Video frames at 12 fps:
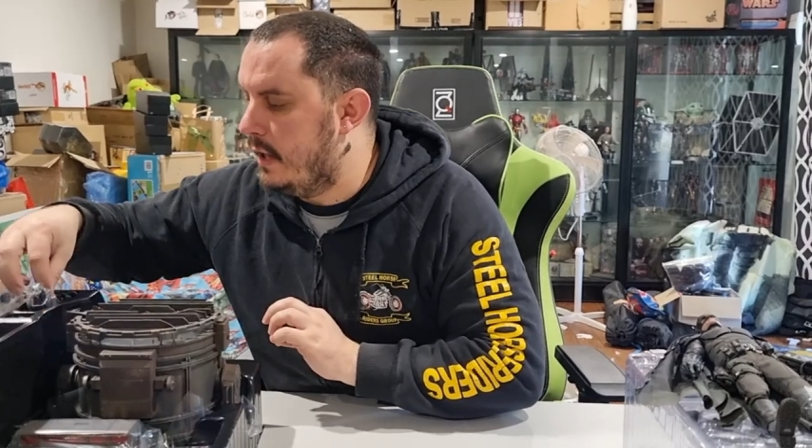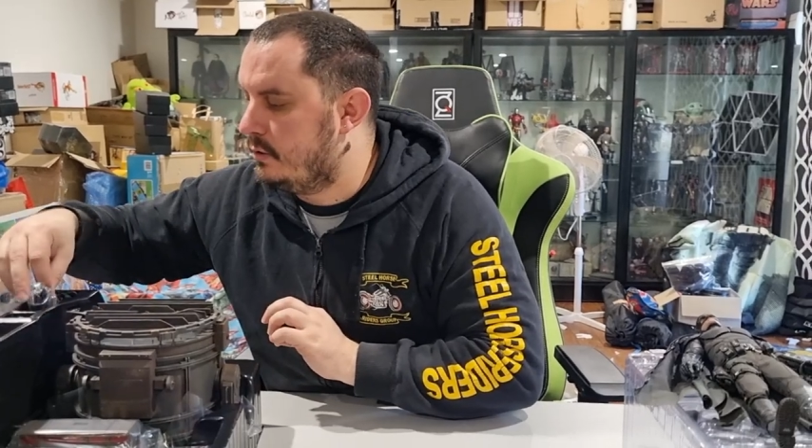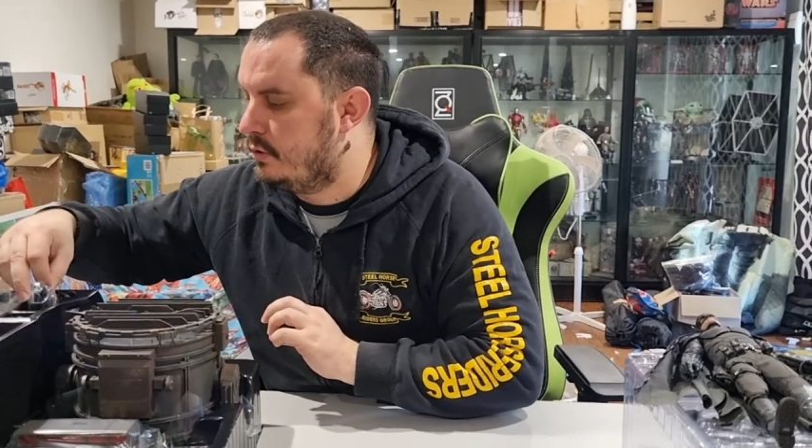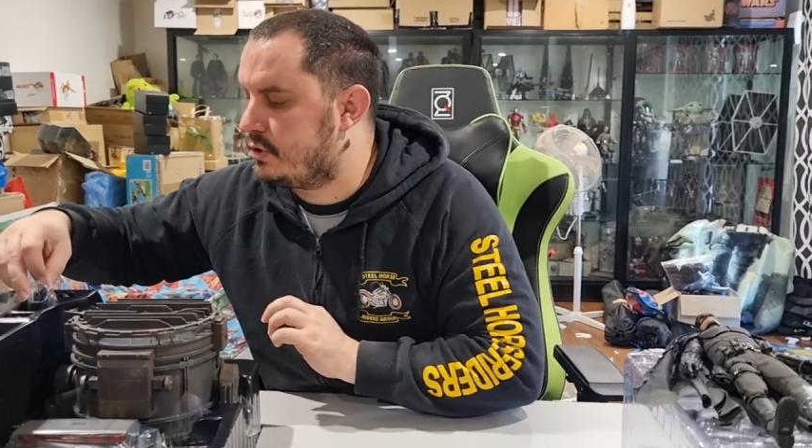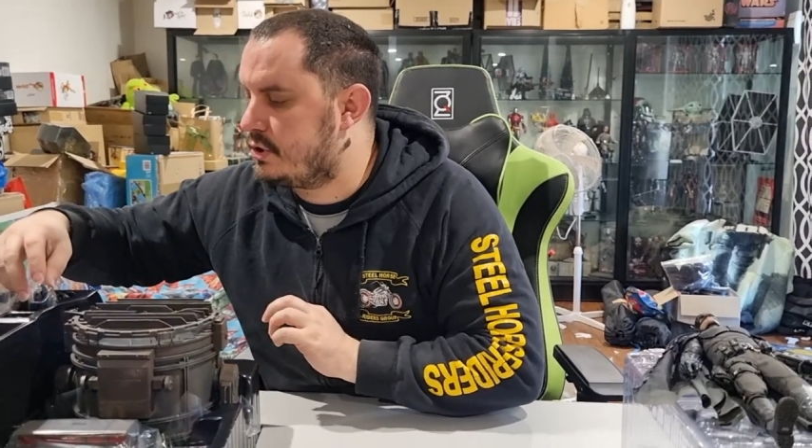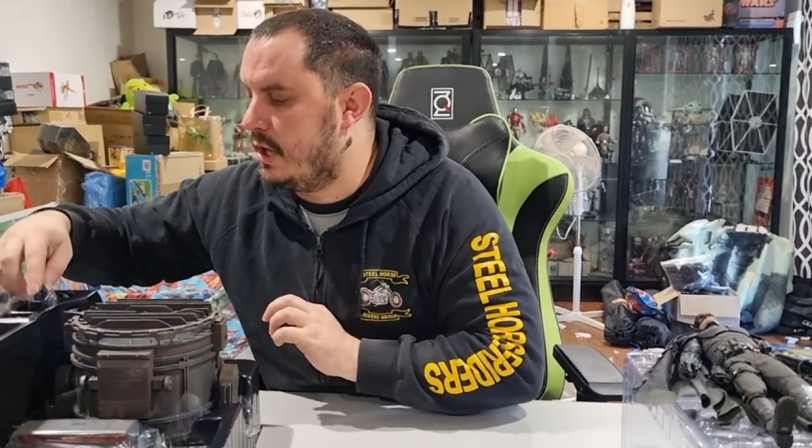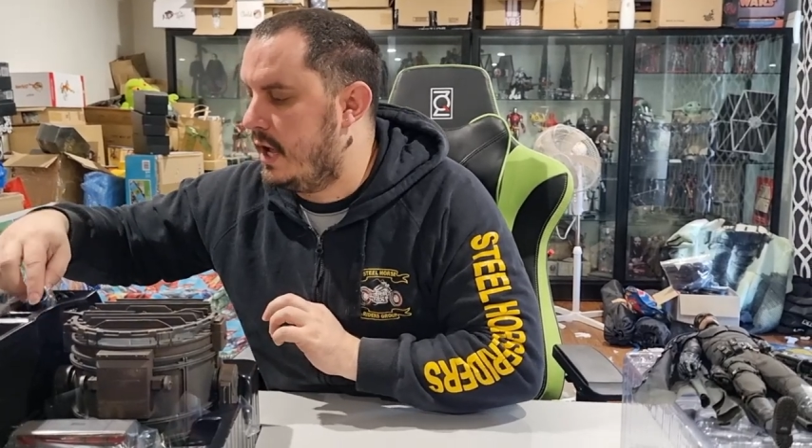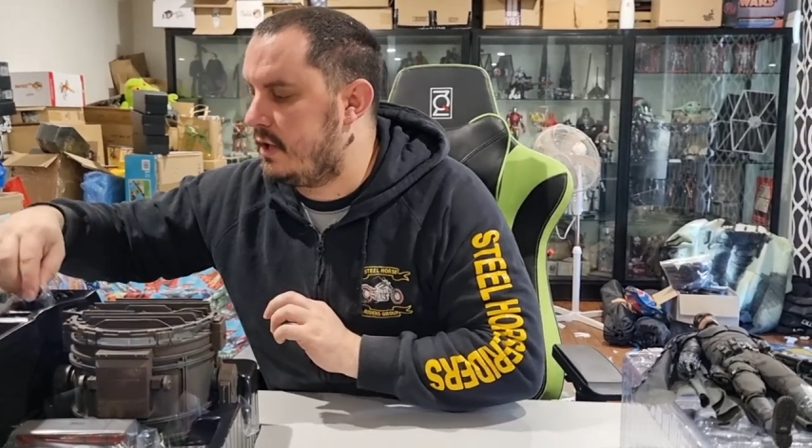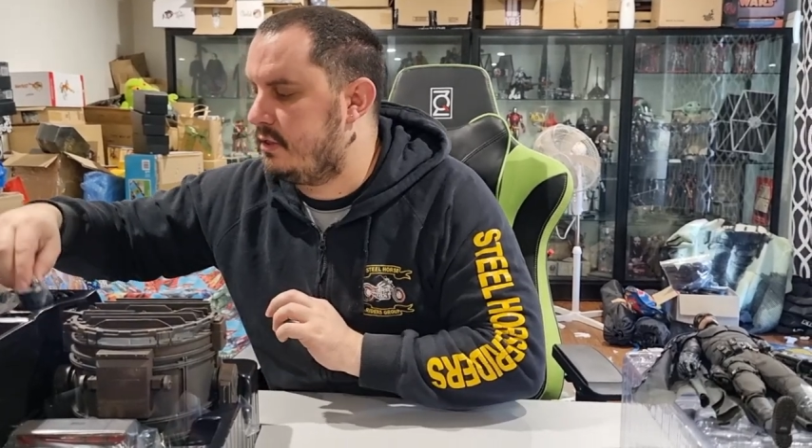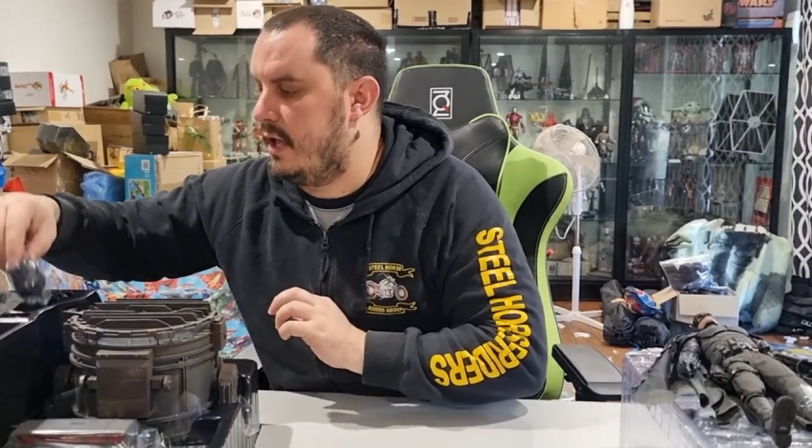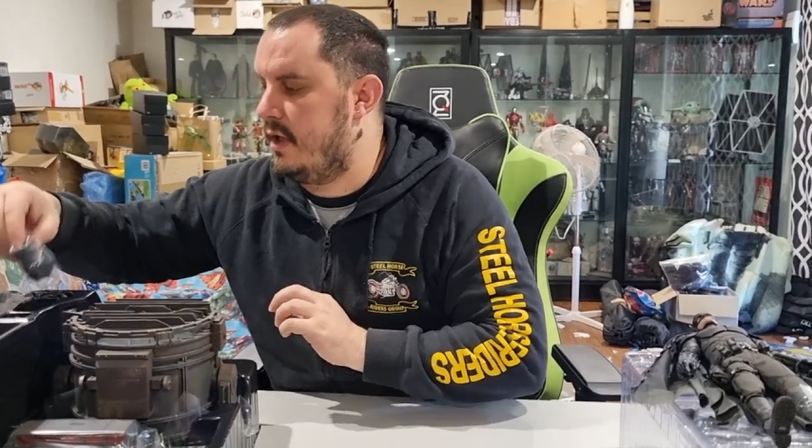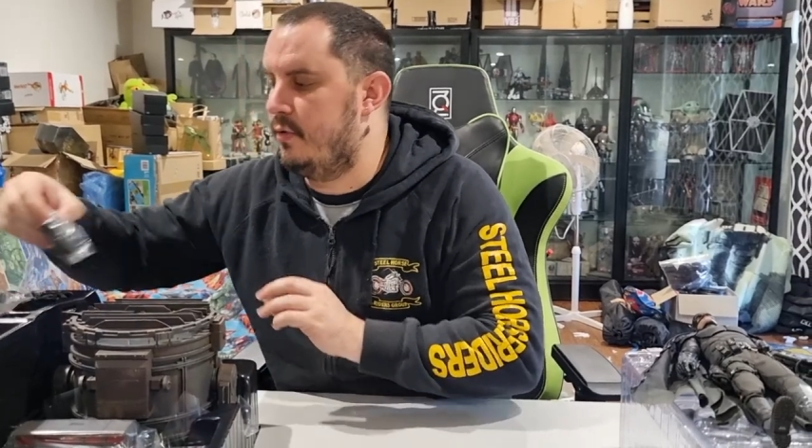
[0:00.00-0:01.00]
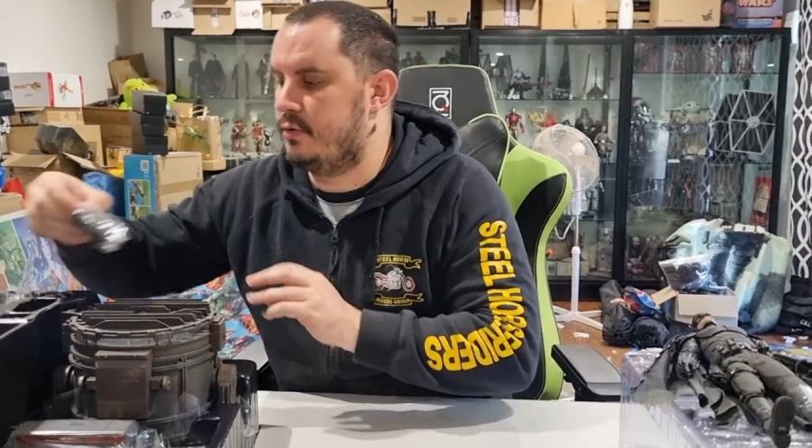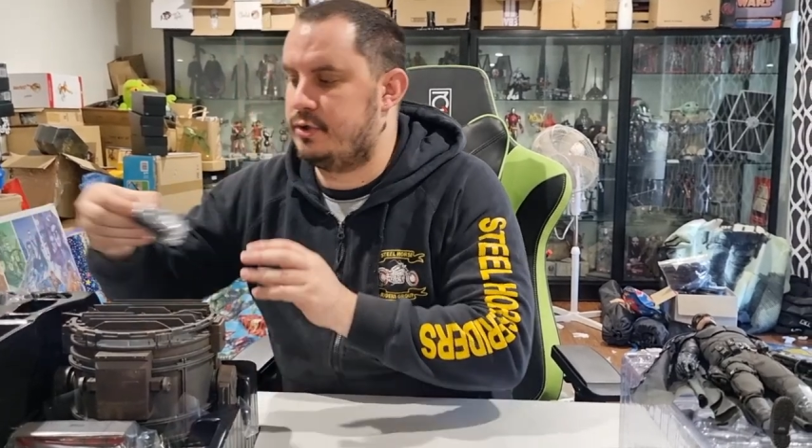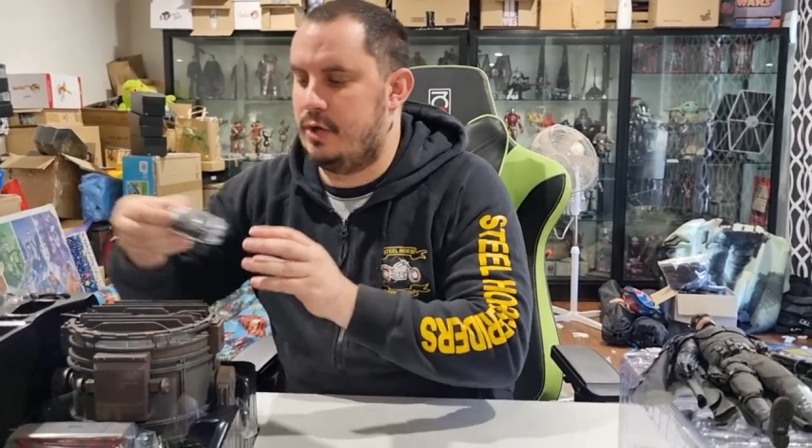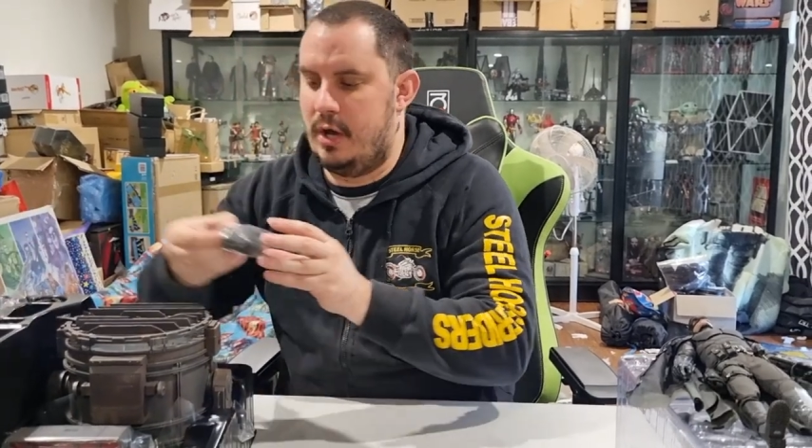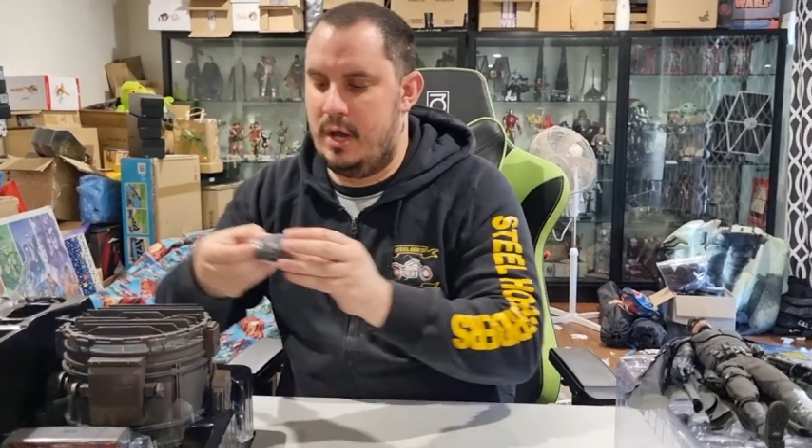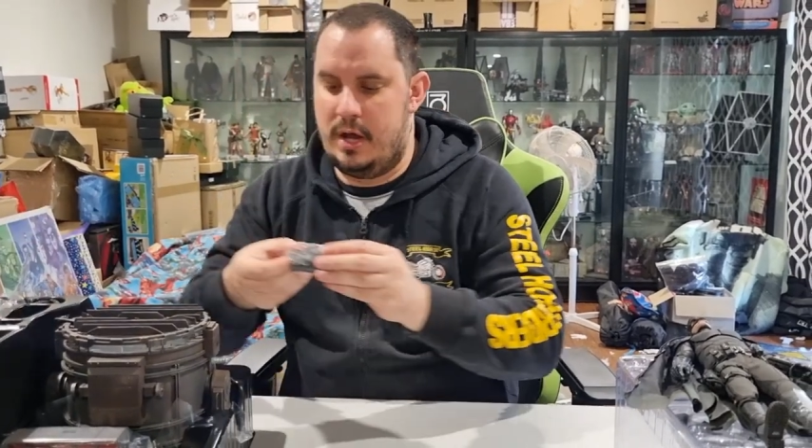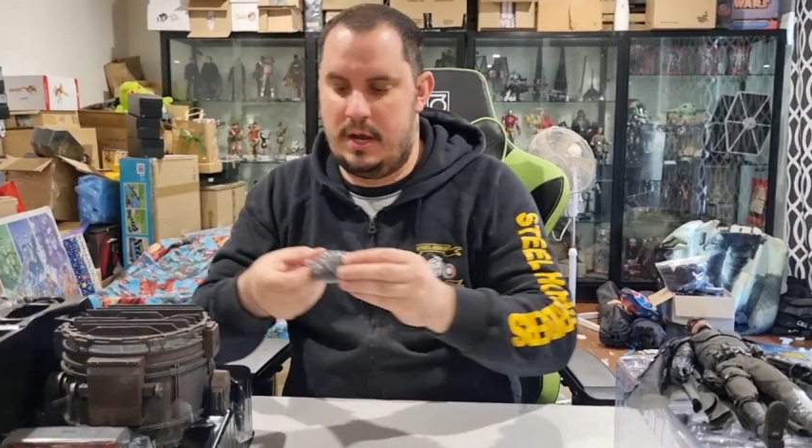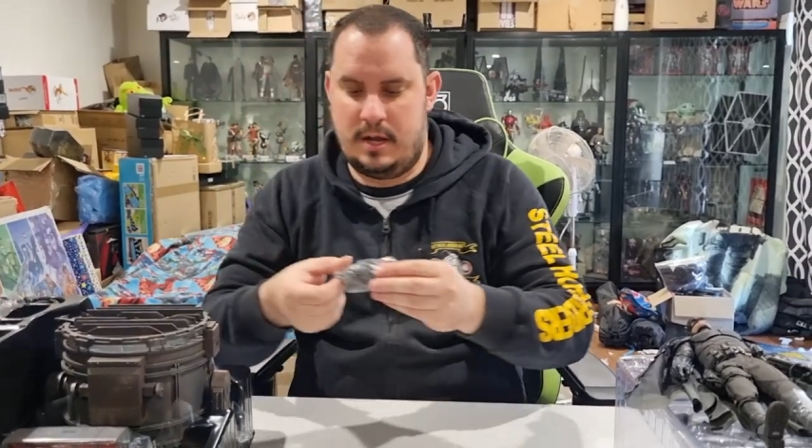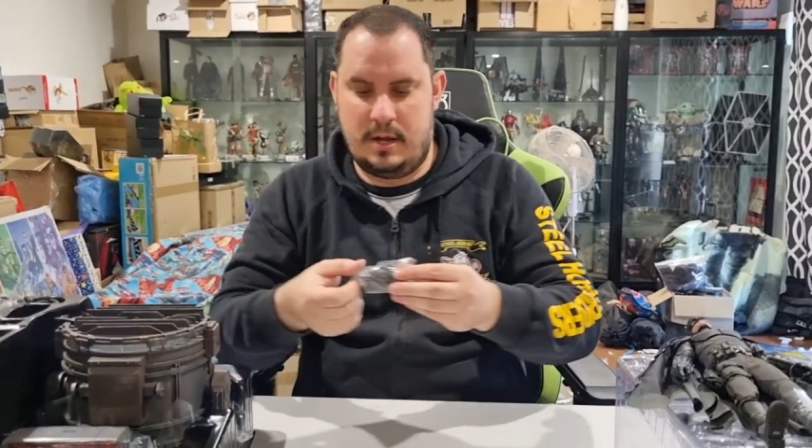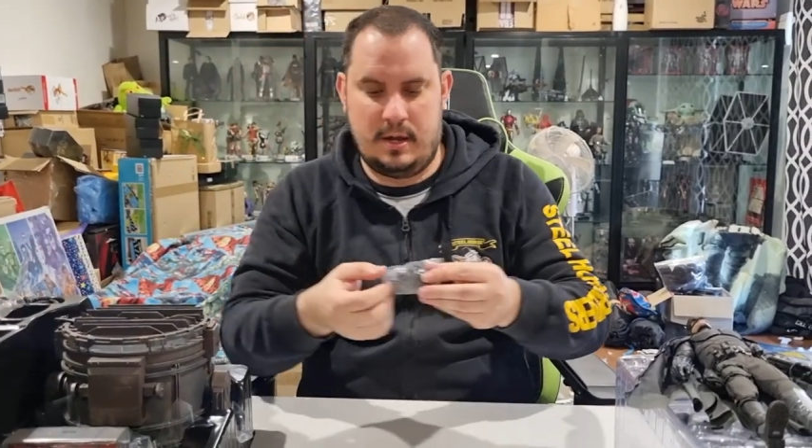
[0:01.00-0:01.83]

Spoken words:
Looks like they also,